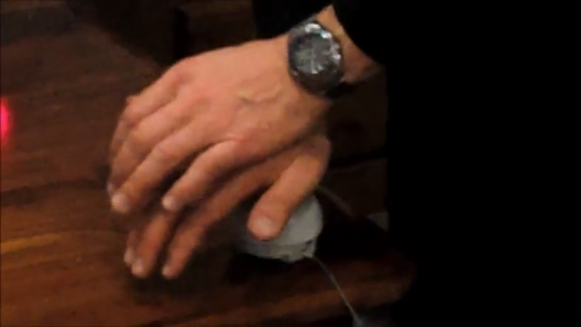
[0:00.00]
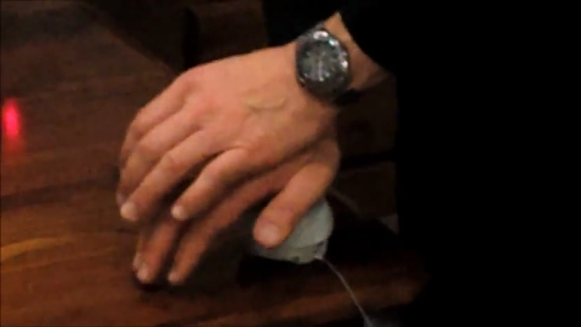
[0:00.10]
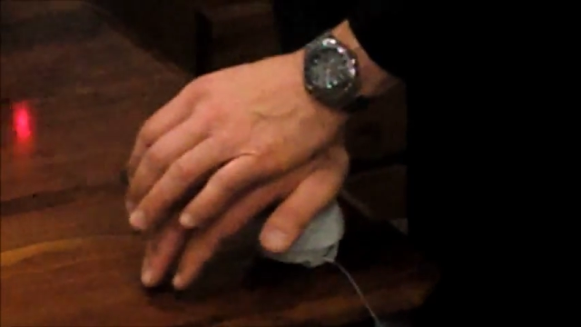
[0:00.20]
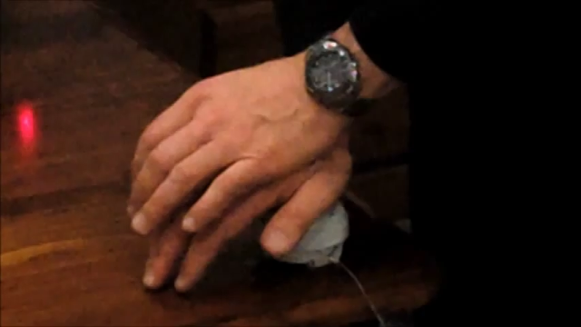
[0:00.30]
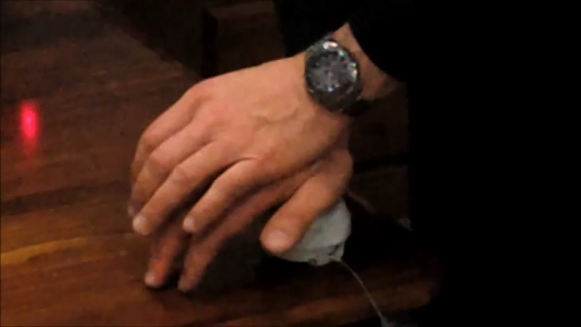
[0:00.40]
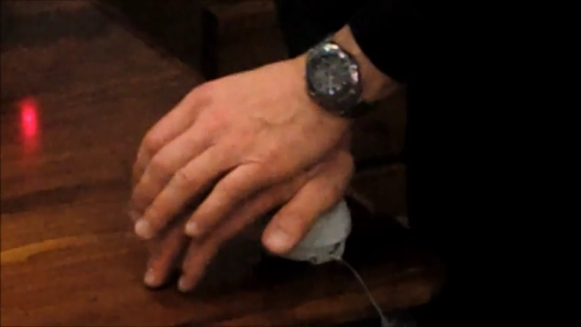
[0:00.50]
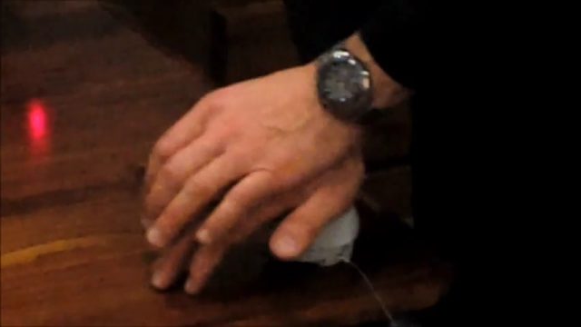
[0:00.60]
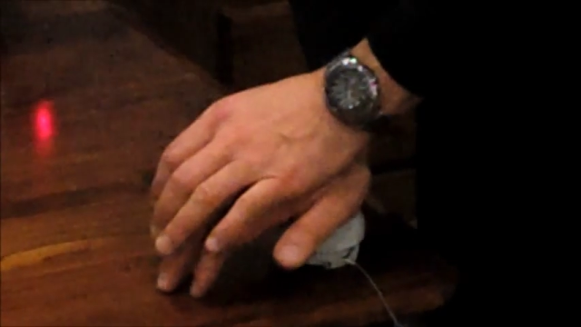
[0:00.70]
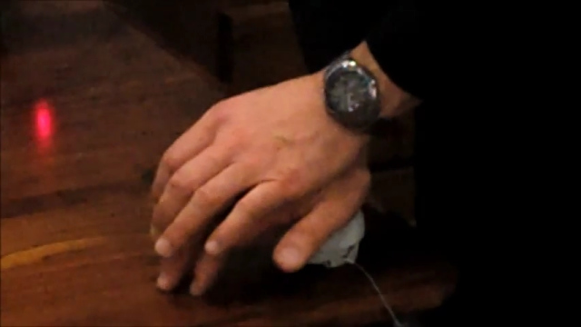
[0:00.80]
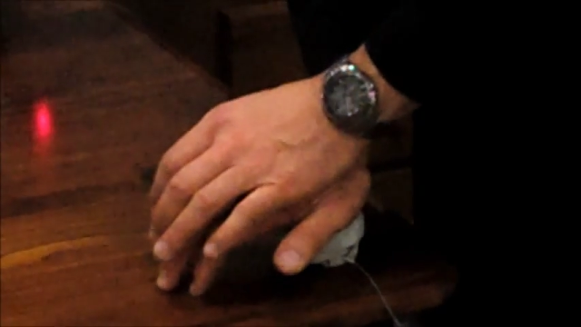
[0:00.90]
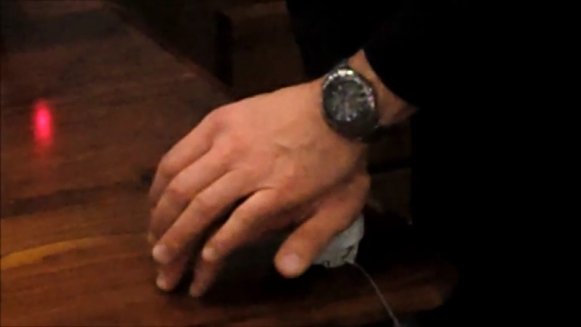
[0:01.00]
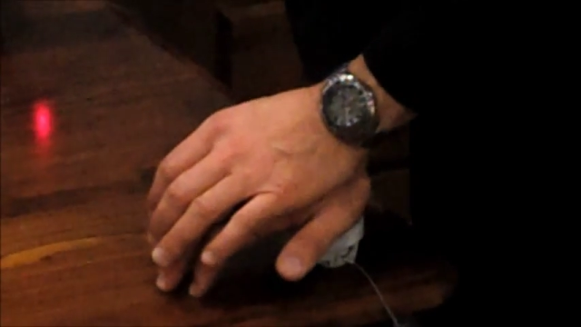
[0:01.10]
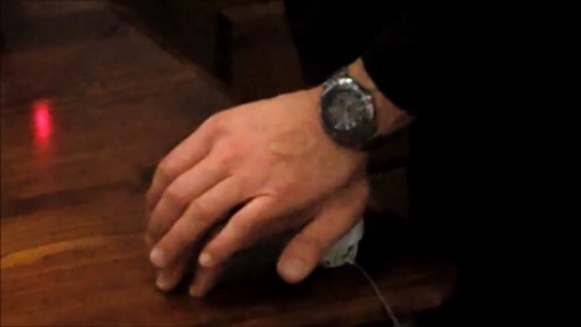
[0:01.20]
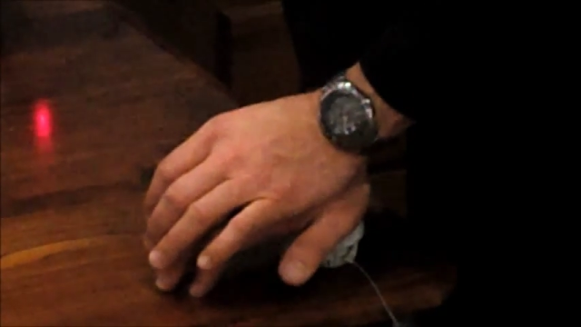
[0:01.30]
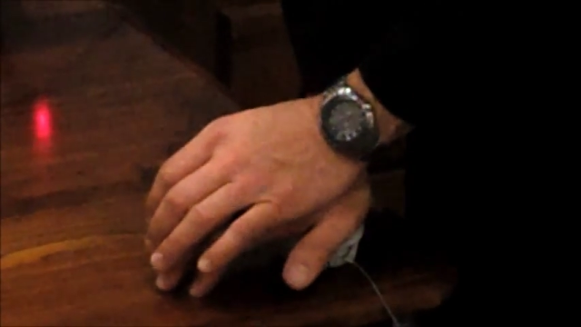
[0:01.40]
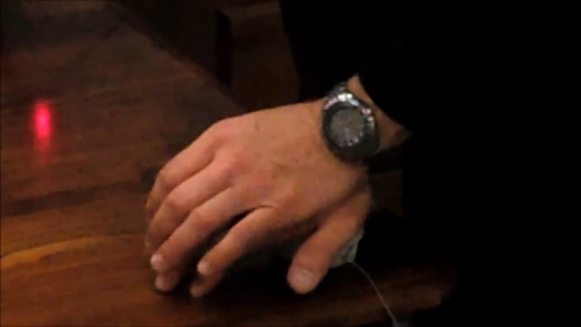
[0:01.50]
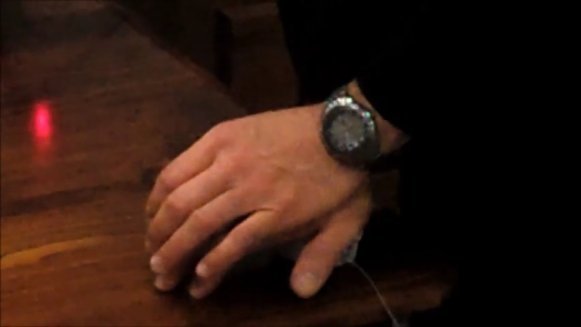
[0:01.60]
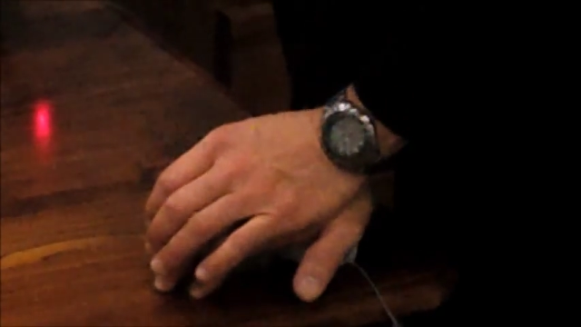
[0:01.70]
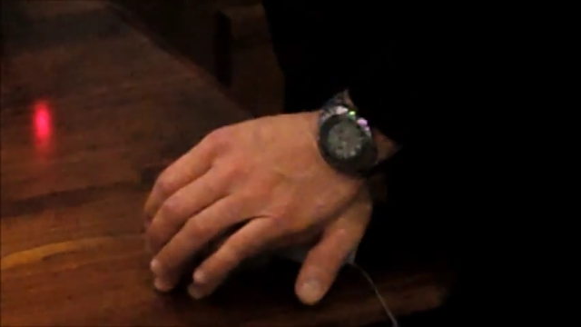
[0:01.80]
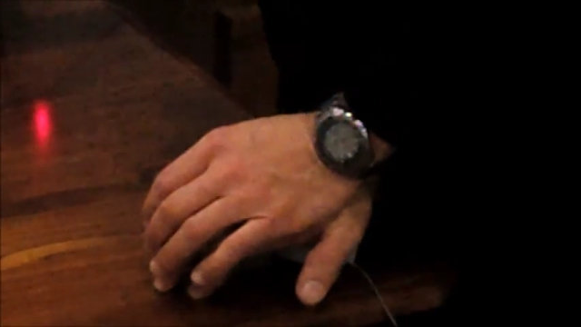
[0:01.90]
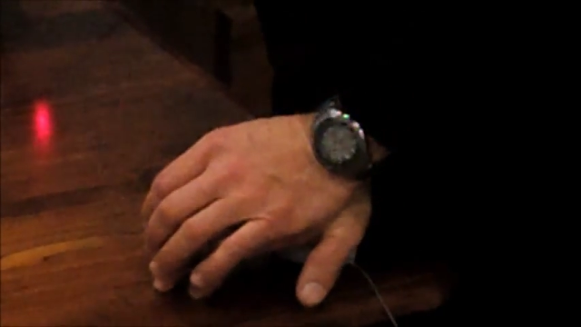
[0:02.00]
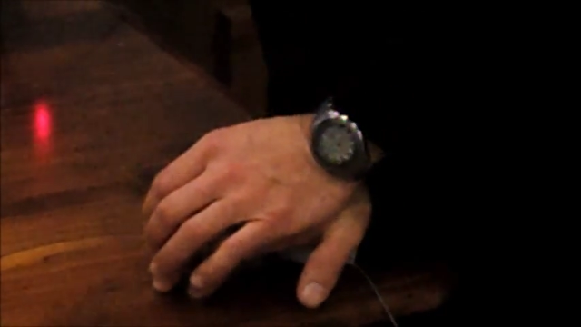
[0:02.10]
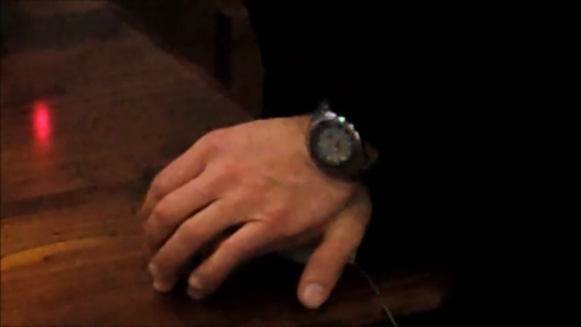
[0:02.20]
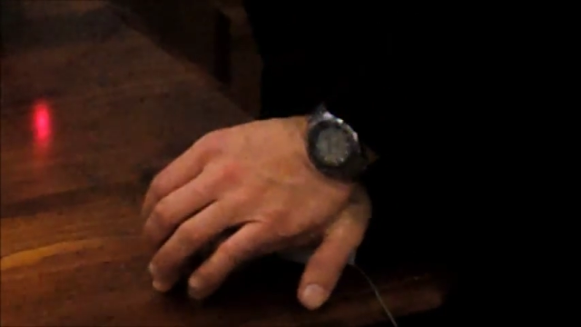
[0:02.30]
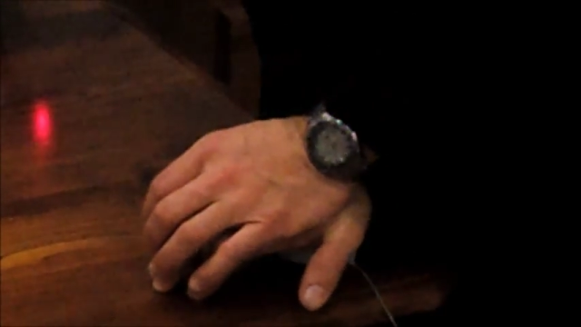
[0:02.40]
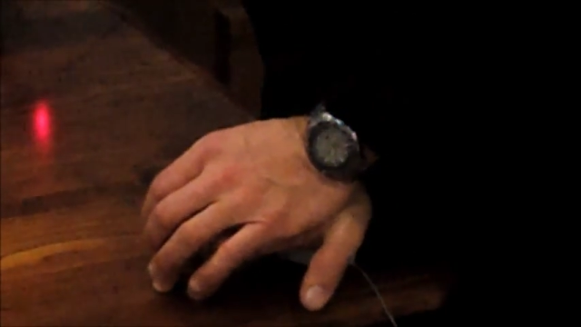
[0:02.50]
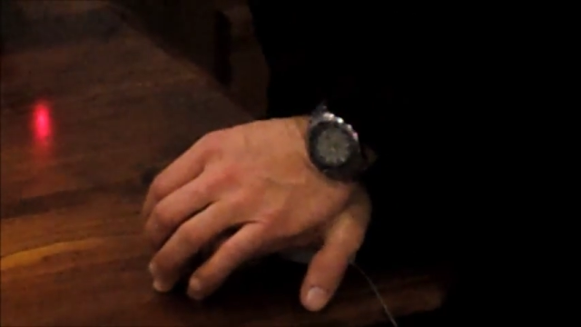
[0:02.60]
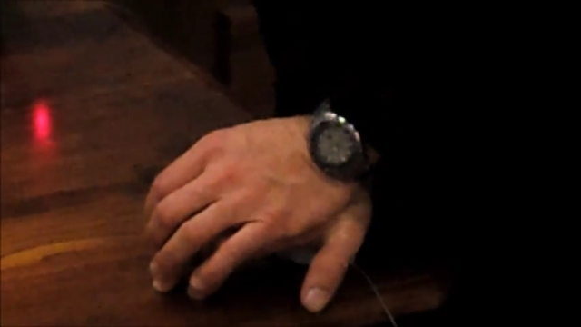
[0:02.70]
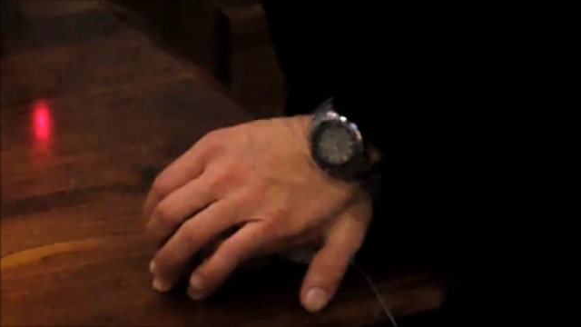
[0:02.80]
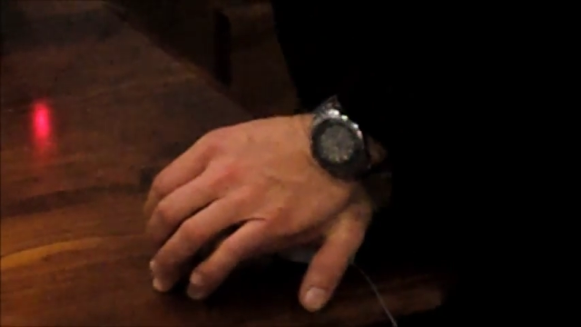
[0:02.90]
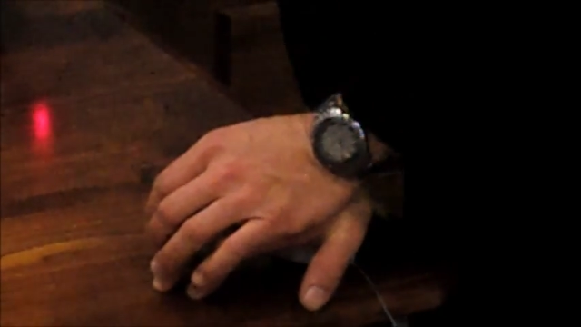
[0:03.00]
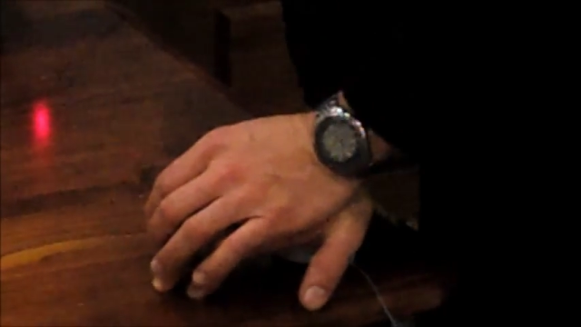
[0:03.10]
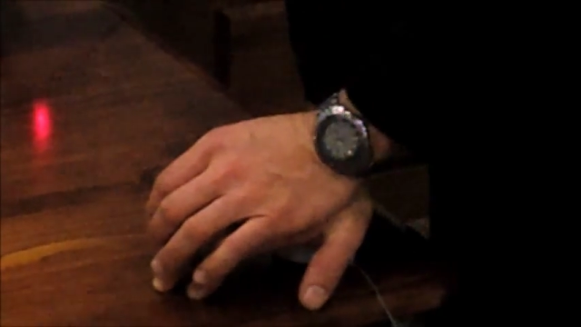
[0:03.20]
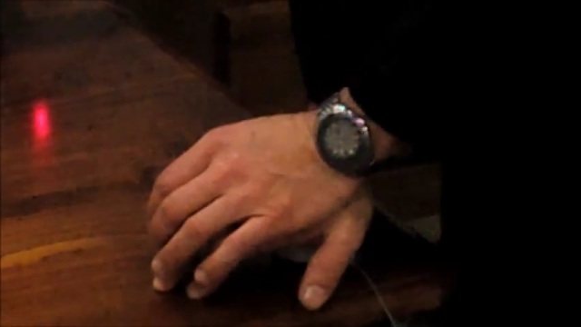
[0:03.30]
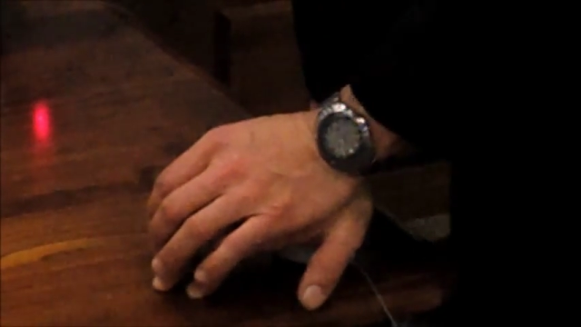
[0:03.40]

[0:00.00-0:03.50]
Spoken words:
Nobody's mouth can be seen.